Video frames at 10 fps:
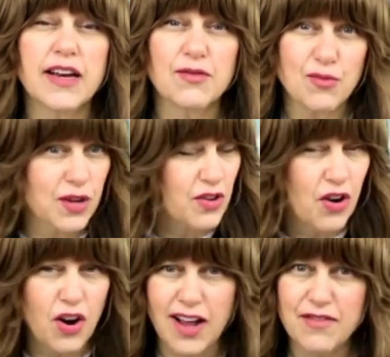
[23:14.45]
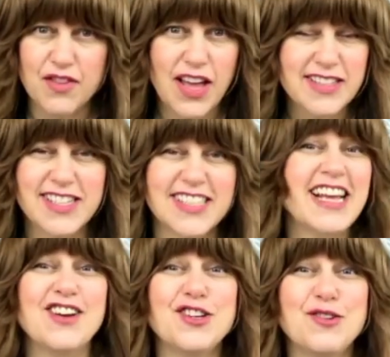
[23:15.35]
And what uh, if you had to
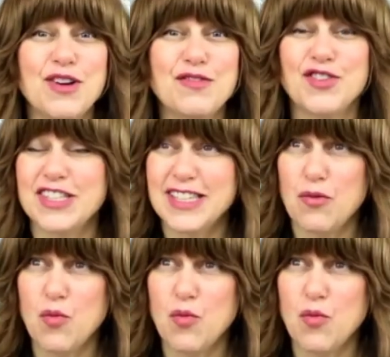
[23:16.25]
stand on your one foot and say,